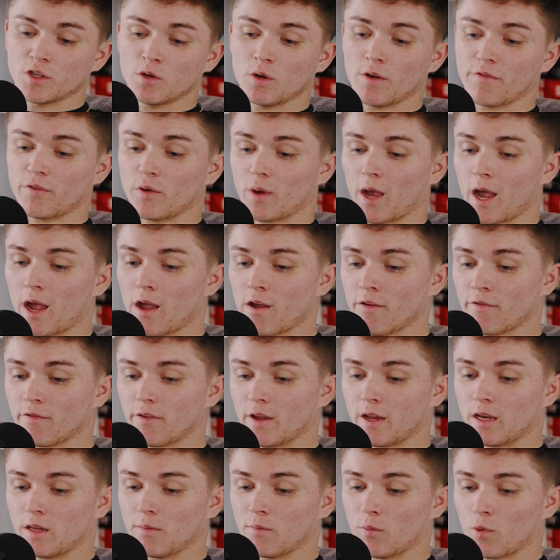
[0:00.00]
you. If you have
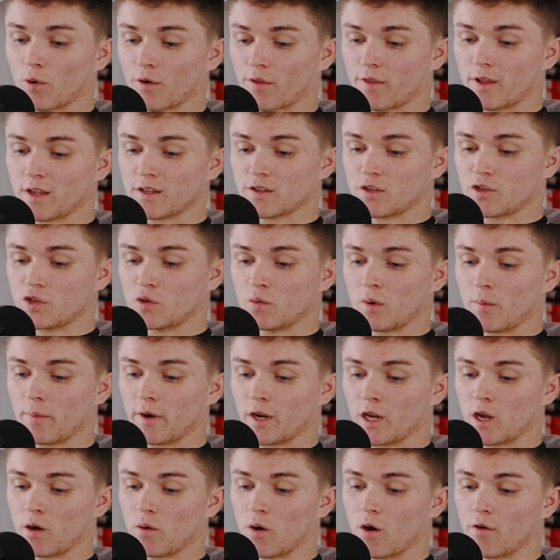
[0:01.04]
any more things that you want me
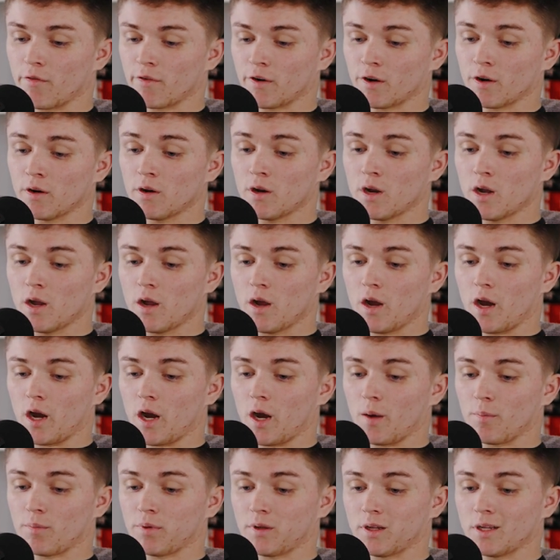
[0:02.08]
to go over,
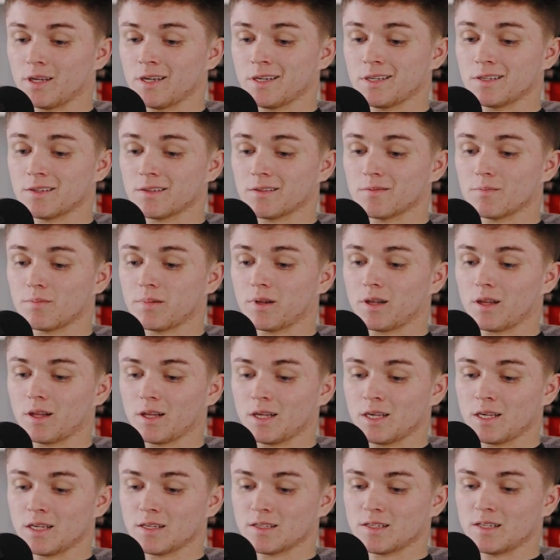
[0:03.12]
please
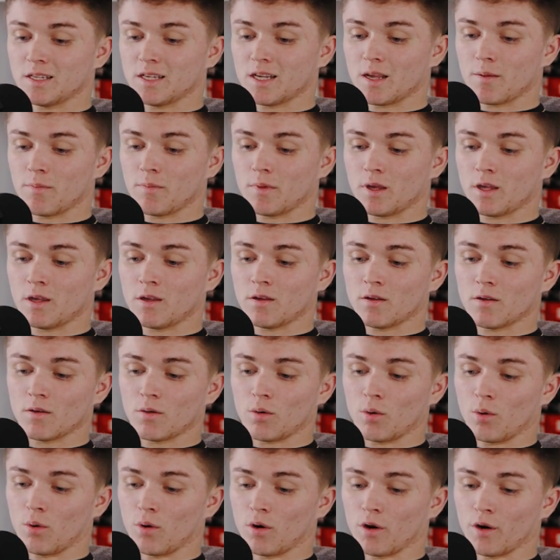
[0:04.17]
DM me
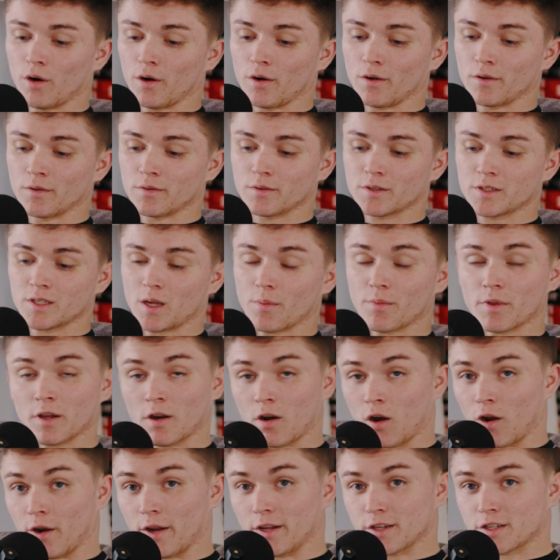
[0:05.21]
or
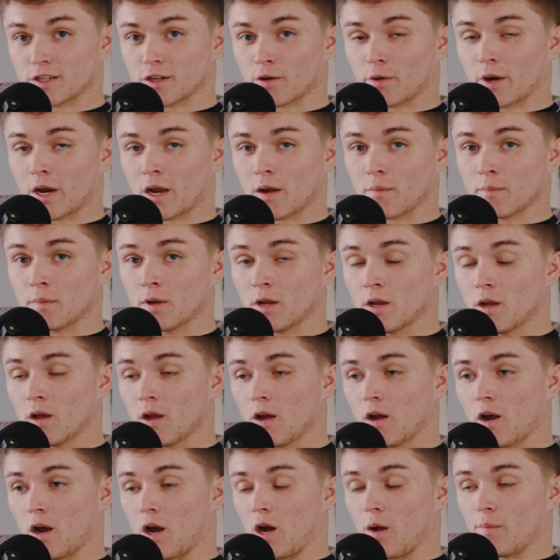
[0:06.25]
something on Instagram.
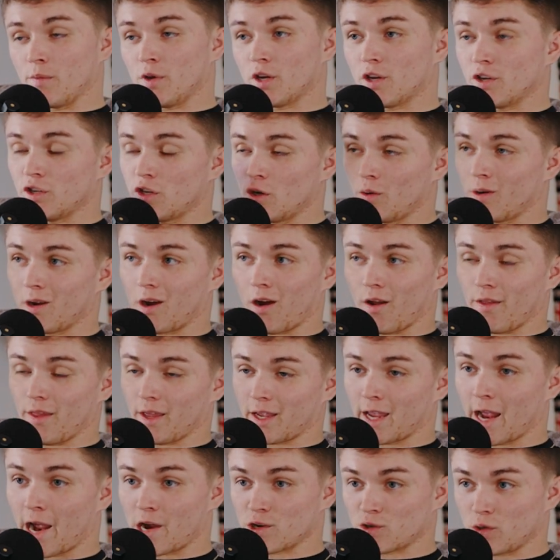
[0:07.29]
You can do it on
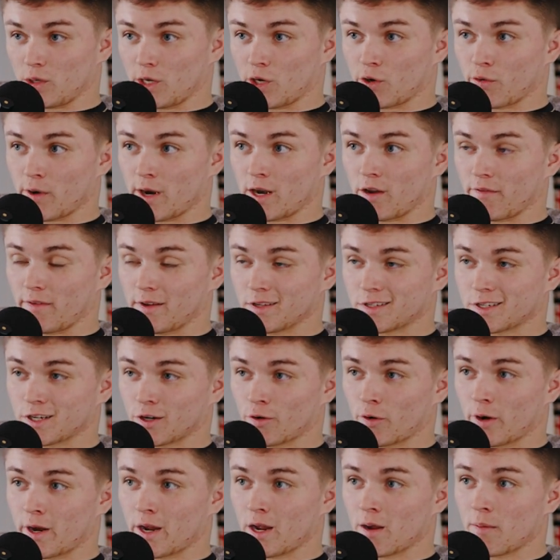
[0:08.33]
the Casually Creative
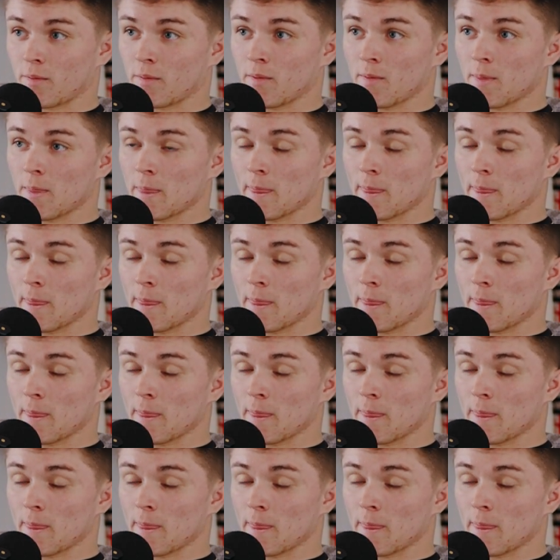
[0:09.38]
Instagram,